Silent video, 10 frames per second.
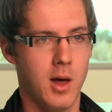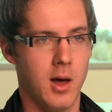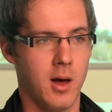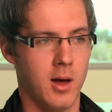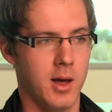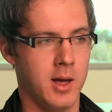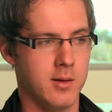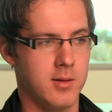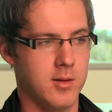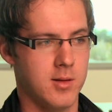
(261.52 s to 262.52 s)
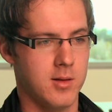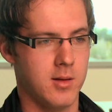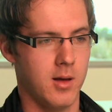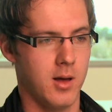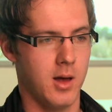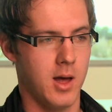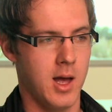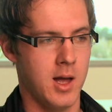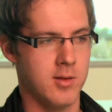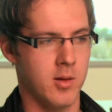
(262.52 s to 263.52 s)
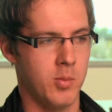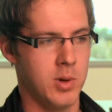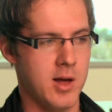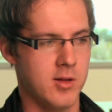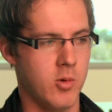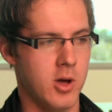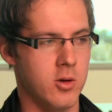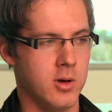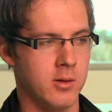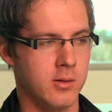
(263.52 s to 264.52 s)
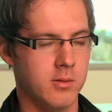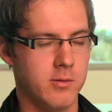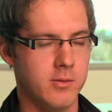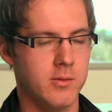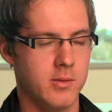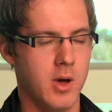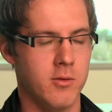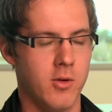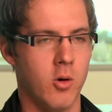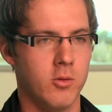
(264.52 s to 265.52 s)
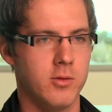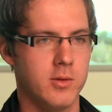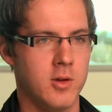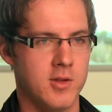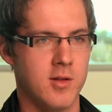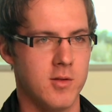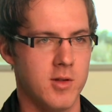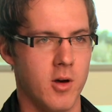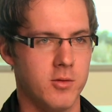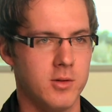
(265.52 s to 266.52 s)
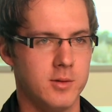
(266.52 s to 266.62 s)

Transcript: Uh, it's, it's a place where you can evolve your sense of self.